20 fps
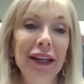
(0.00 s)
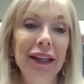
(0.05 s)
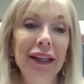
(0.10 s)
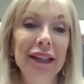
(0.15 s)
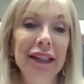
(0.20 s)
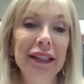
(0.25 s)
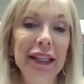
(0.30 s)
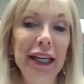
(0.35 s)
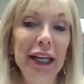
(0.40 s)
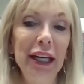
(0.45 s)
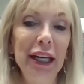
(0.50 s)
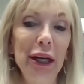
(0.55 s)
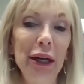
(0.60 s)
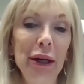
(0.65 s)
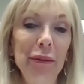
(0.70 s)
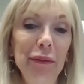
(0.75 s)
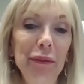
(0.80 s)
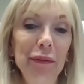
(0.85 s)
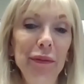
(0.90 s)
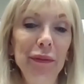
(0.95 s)
And,
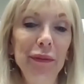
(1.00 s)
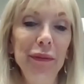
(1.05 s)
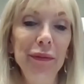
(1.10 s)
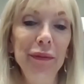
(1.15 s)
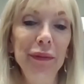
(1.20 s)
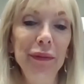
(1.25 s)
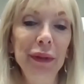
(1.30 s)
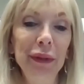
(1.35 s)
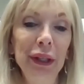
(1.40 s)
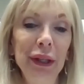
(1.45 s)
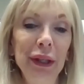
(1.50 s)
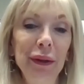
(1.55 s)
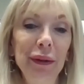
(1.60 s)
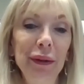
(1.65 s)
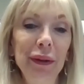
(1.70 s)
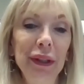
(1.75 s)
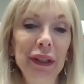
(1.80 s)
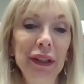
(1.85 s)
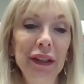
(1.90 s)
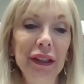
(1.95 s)
um, you
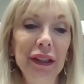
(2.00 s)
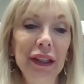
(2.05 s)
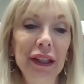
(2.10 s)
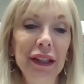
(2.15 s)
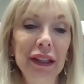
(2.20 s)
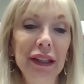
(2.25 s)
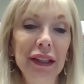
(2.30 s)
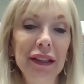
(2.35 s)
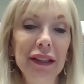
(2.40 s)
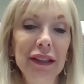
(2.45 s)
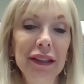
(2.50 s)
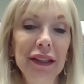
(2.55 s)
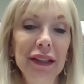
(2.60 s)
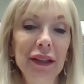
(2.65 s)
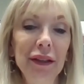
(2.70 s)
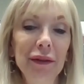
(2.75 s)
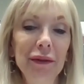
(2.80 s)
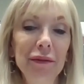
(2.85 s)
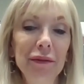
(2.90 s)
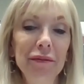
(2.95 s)
know, and, and
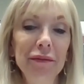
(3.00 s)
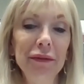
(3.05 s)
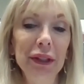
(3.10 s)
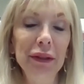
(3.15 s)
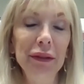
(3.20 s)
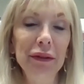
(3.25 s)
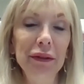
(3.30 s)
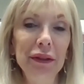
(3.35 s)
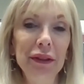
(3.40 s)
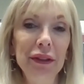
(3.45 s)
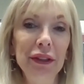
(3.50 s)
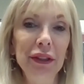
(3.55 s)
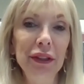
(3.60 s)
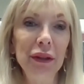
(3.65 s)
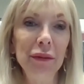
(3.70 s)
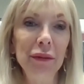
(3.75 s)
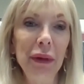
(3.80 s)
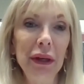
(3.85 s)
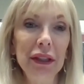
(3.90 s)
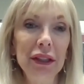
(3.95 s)
so, you know,
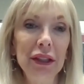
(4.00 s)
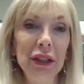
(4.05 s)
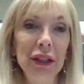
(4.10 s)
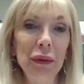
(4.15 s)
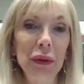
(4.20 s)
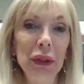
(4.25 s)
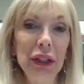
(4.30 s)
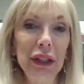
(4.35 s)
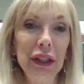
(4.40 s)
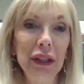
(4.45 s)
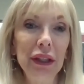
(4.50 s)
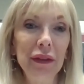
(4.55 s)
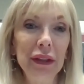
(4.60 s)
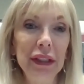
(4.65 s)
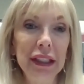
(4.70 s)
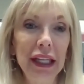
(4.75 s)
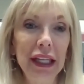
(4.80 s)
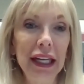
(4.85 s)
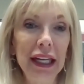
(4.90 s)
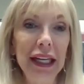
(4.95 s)
took the bus to work every
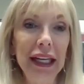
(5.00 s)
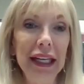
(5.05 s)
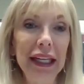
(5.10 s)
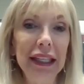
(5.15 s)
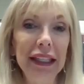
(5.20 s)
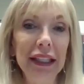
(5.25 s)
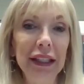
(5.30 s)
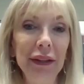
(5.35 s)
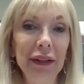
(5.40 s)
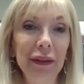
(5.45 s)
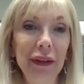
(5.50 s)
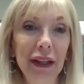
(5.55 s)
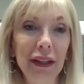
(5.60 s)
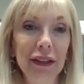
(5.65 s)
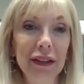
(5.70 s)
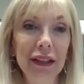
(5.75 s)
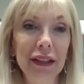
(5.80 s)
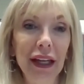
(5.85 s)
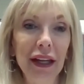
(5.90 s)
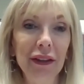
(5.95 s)
day, you know,
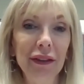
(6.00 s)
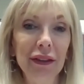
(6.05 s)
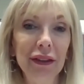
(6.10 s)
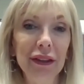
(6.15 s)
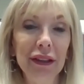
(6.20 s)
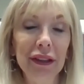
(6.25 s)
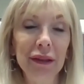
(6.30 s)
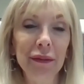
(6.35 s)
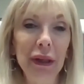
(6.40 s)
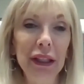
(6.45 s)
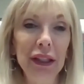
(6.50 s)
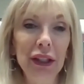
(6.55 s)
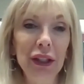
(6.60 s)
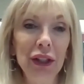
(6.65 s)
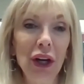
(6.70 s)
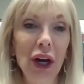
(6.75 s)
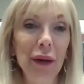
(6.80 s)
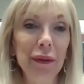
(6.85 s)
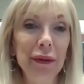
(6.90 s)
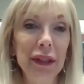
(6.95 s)
held down as many
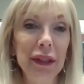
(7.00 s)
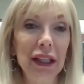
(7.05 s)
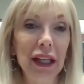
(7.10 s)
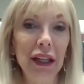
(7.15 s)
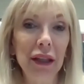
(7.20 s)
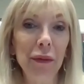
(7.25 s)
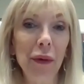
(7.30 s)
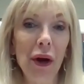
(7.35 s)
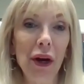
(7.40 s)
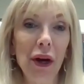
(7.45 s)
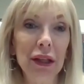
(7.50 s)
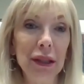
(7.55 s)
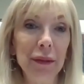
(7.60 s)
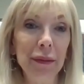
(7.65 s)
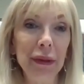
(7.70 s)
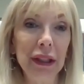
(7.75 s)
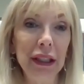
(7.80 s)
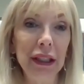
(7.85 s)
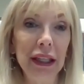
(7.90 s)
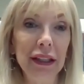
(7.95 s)
jobs as I could
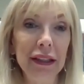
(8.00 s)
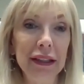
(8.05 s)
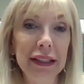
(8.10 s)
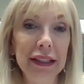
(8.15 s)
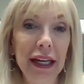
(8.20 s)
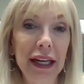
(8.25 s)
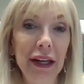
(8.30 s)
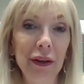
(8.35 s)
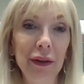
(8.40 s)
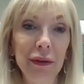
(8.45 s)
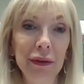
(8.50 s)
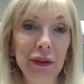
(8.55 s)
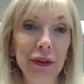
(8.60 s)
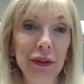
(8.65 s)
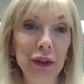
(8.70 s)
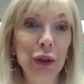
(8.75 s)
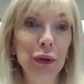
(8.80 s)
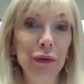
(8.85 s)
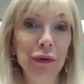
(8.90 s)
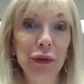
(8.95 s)
possibly, held
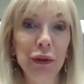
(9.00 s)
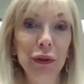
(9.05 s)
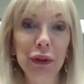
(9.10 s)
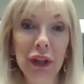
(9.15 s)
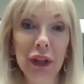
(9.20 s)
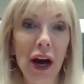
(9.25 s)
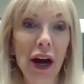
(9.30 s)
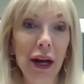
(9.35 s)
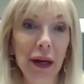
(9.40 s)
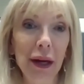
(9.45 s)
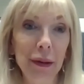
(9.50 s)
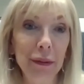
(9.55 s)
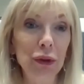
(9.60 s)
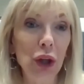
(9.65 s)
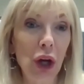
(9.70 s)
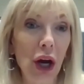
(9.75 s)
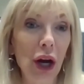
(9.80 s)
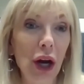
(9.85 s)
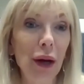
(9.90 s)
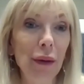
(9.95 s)
down two full-time
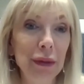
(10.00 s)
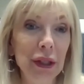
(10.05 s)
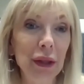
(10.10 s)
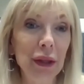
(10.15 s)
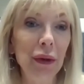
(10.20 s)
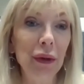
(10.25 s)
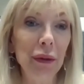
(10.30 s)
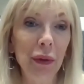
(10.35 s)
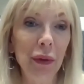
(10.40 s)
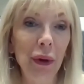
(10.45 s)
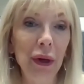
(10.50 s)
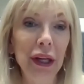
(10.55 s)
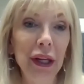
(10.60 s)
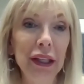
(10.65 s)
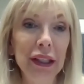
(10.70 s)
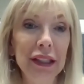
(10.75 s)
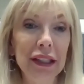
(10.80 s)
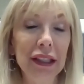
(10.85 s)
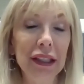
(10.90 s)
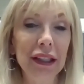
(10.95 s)
jobs at one point.